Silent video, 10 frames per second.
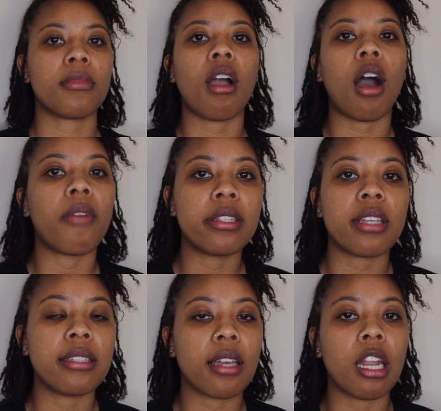
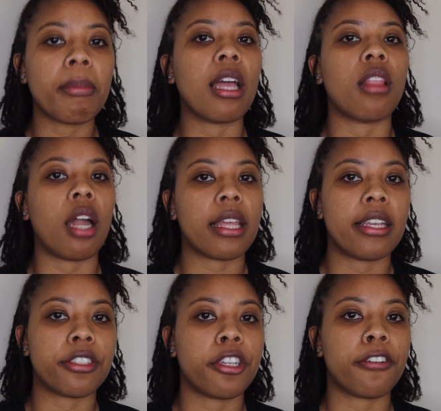obviously it's going to be a lot
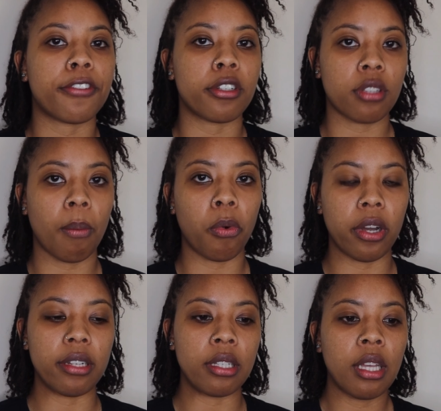easier for
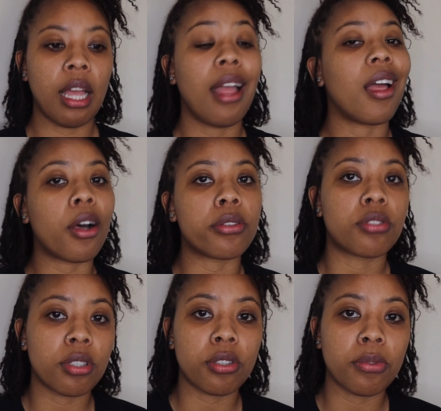someone else
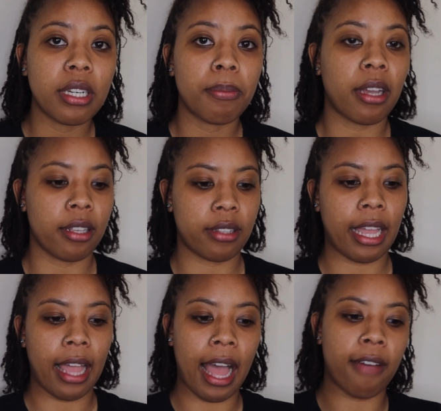to do it because
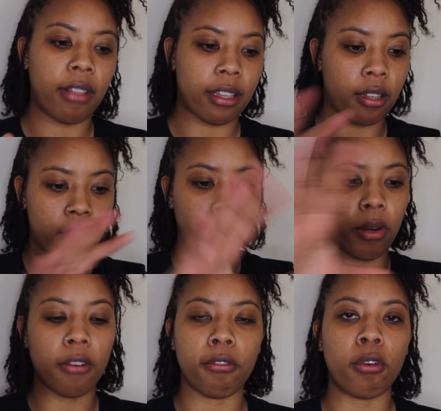they have like a, you know,
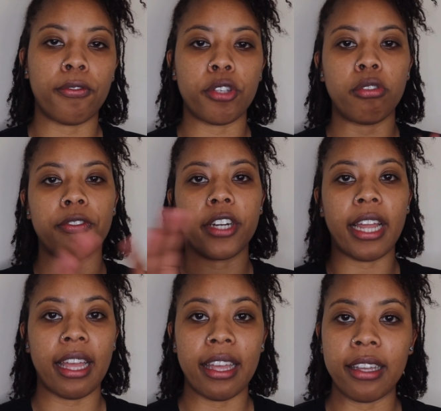a full view of your
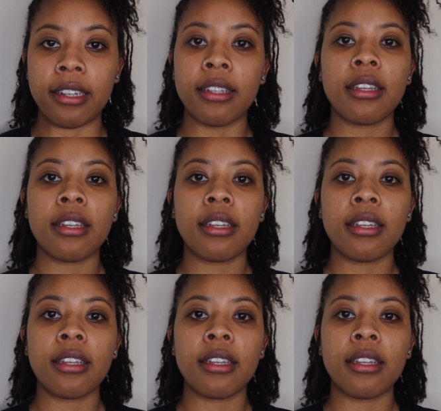head.